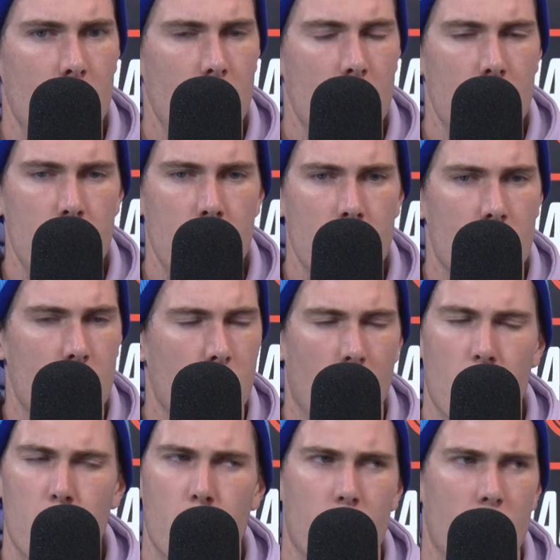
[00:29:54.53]
It'd be
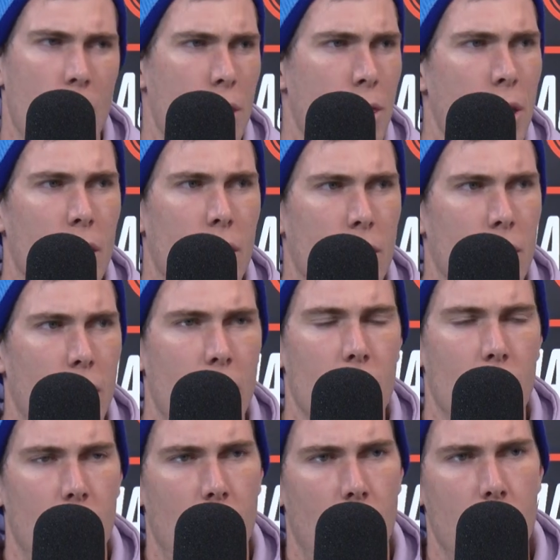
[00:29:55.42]
incredible, and I think a
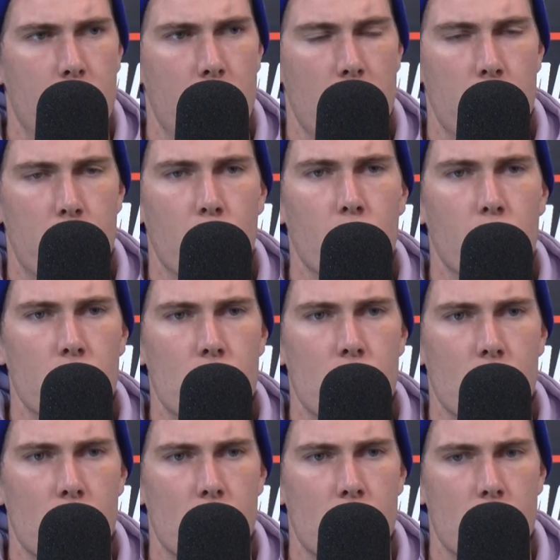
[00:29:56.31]
lot of people would
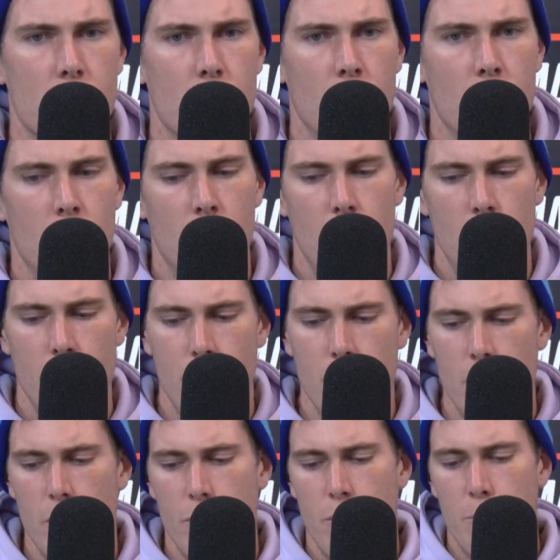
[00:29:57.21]
just if
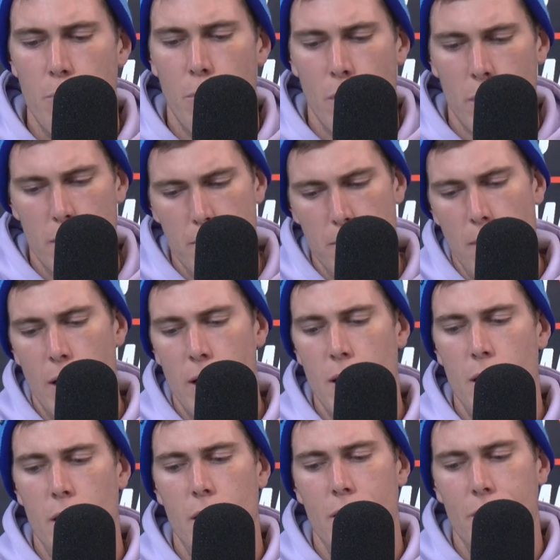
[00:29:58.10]
you put the
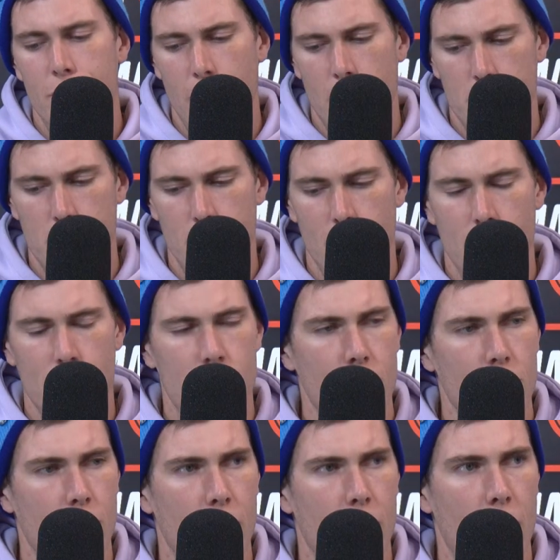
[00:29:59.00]
money and an investment
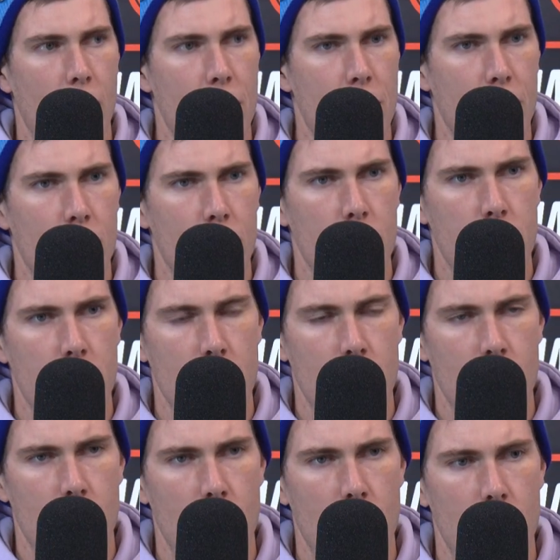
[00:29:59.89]
into it, I think it would
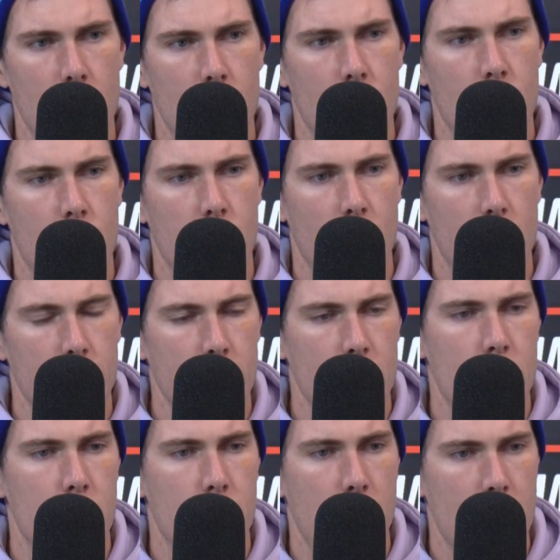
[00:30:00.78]
be an incredibly
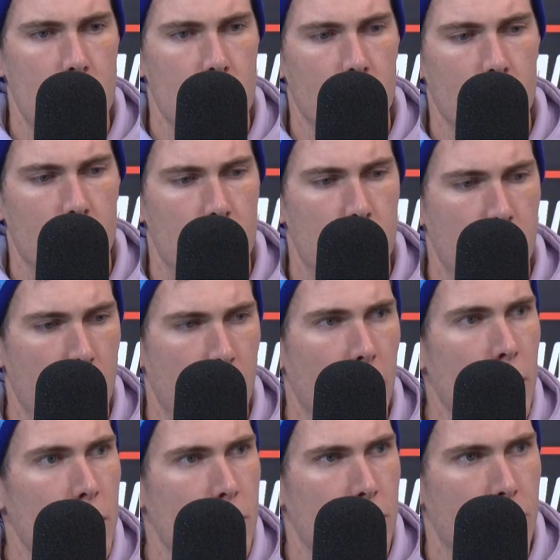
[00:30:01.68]
special
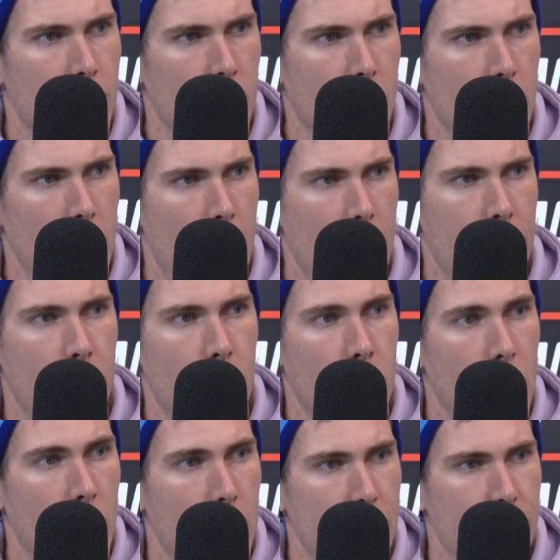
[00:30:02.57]
experience for
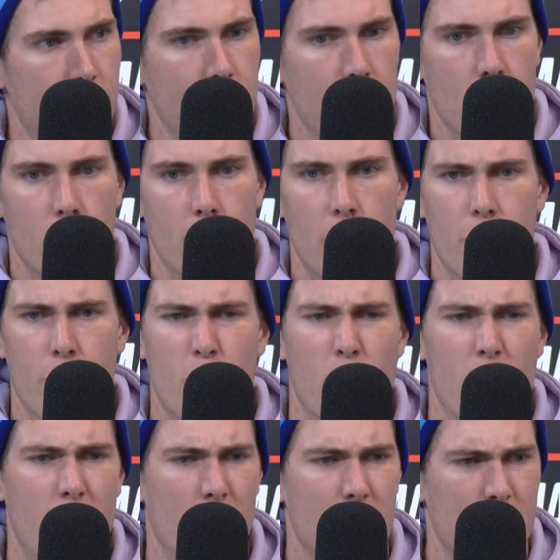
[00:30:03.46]
everyone on the field,
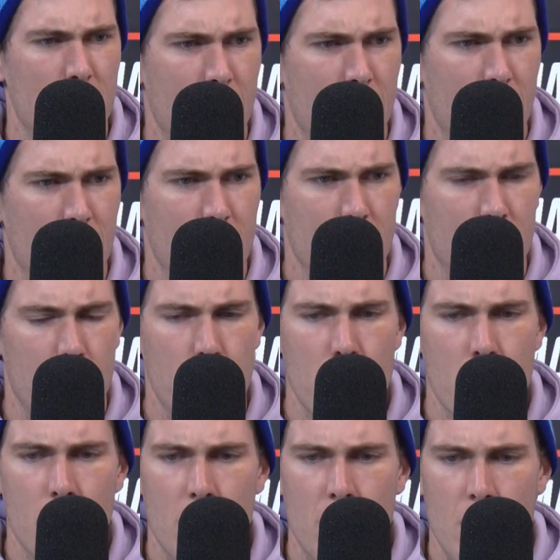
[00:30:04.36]
everyone else in the
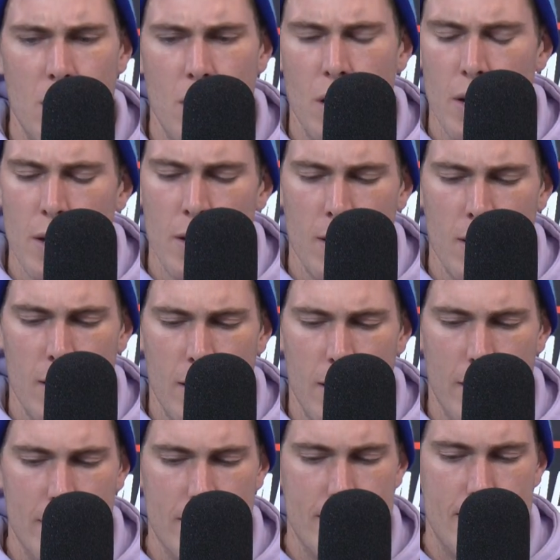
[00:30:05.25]
community,
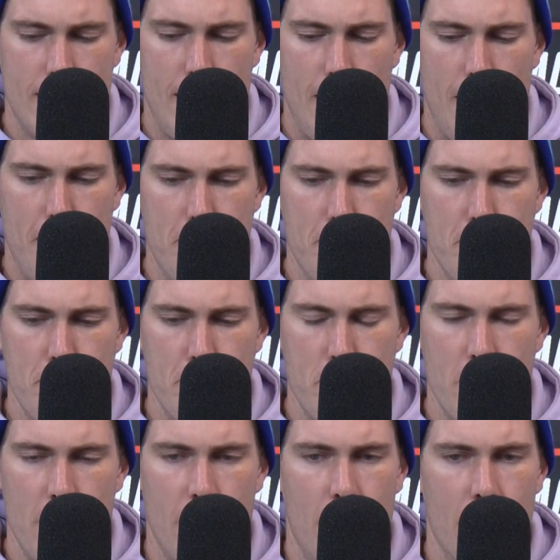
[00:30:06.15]
and I
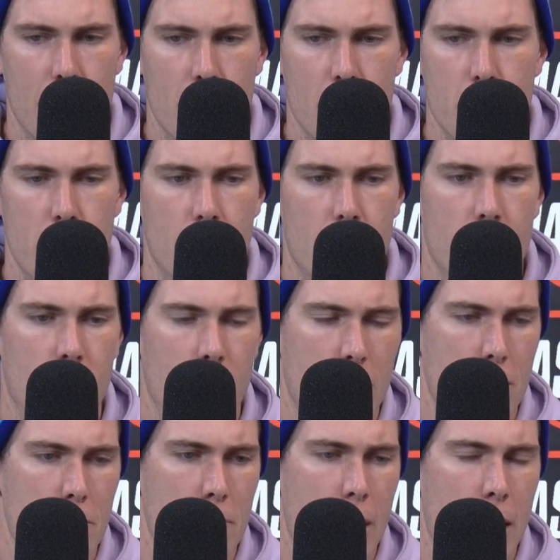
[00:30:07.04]
think it'd be an
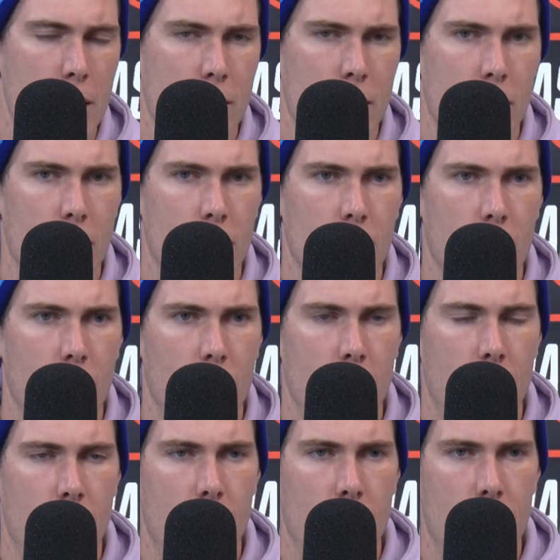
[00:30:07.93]
amazing
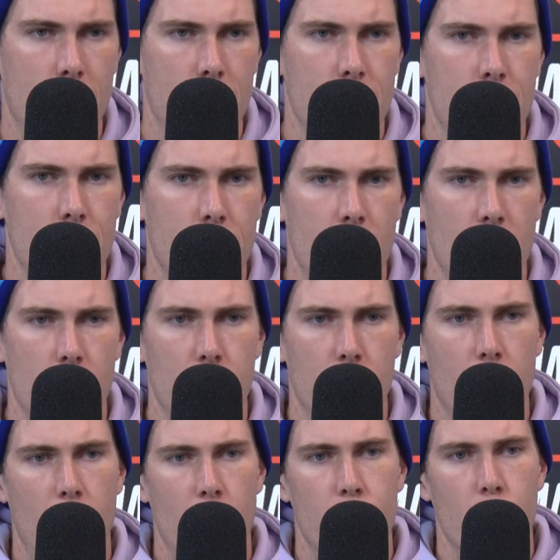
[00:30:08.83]

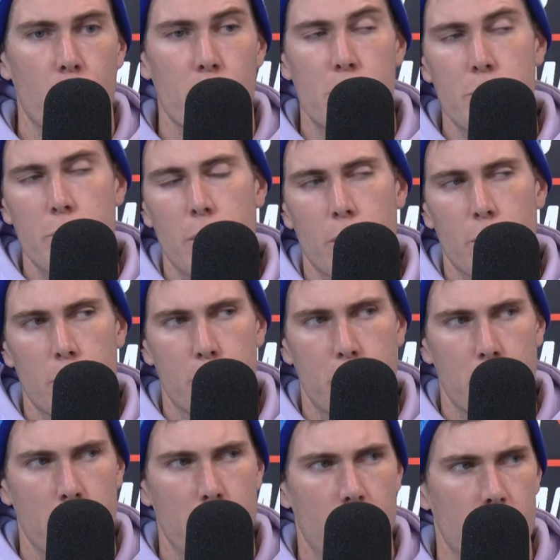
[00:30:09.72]
platform to be able to
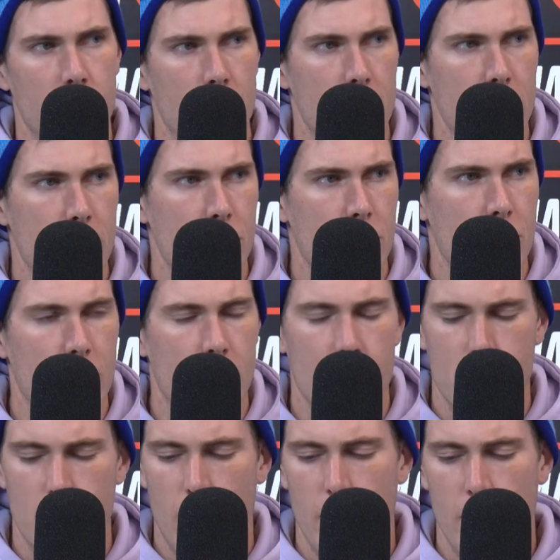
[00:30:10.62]
promote Indigenous
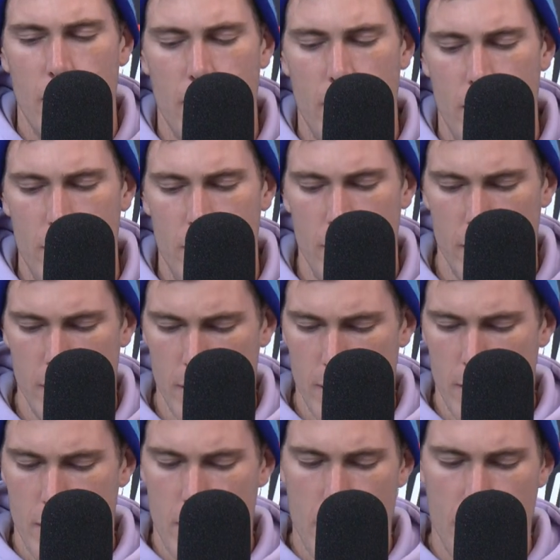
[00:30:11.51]
society there and
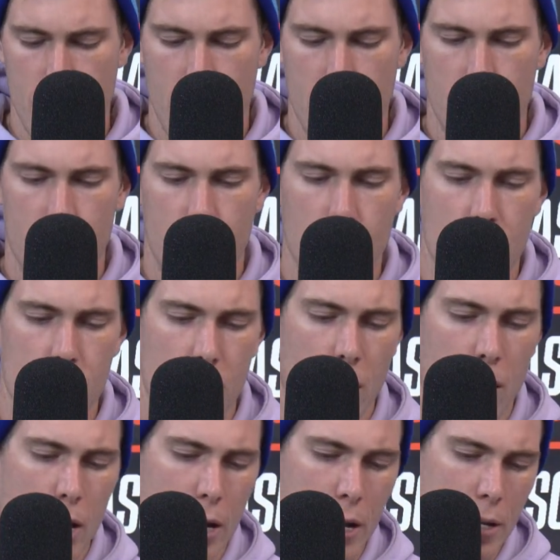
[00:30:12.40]
everything that goes
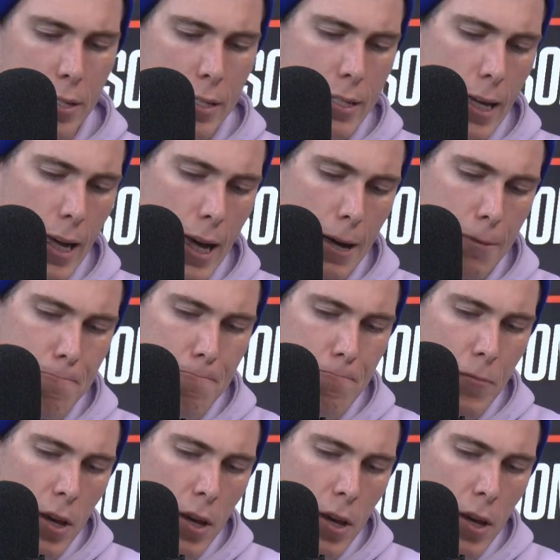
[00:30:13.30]
on and.